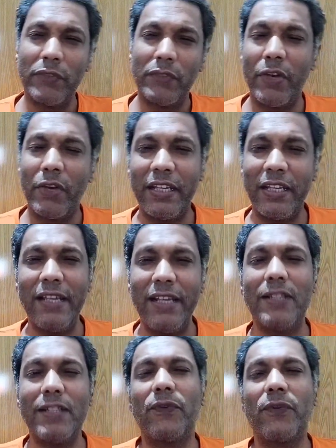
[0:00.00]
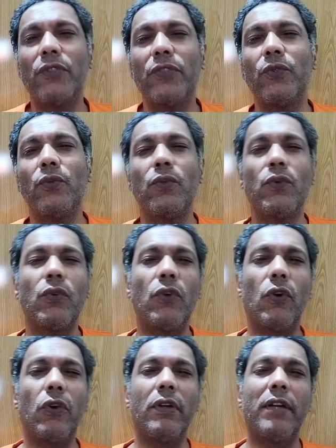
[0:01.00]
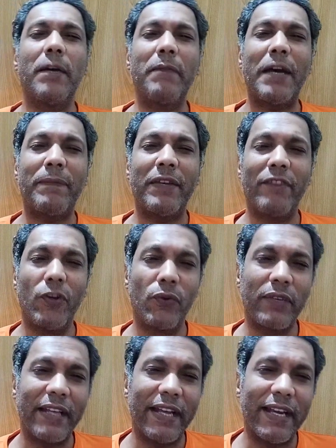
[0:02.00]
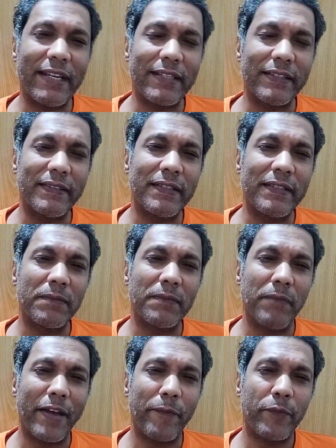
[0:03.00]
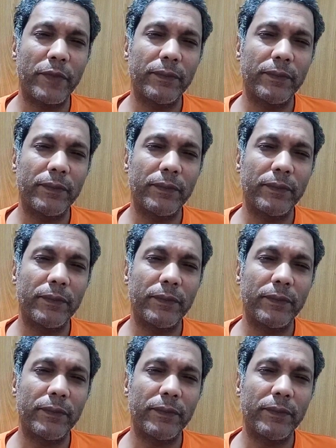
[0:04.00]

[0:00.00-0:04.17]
We have details for you on a map. Have a look at this map.